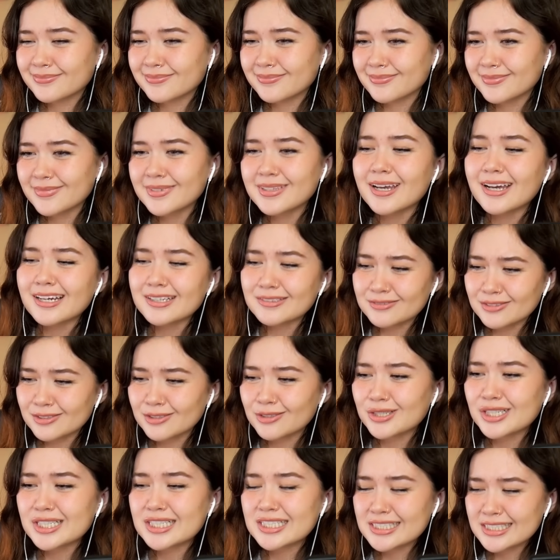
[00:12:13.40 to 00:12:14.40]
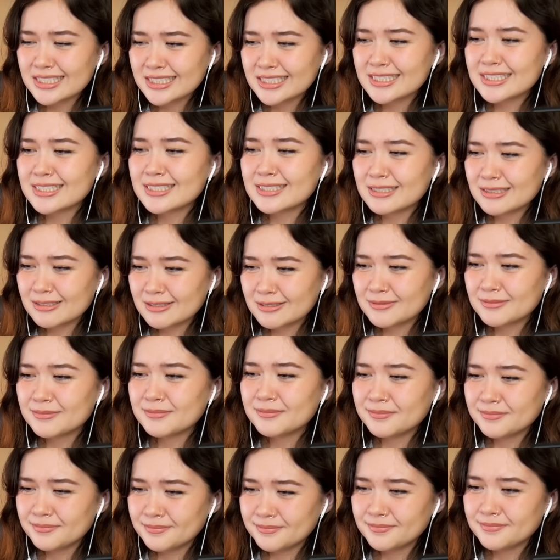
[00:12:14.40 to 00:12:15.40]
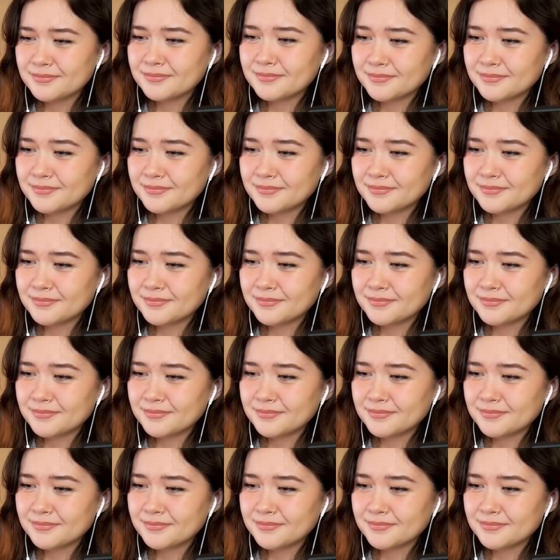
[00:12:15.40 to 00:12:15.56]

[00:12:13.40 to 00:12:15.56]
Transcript: Yeah, of course. Mm -hmm.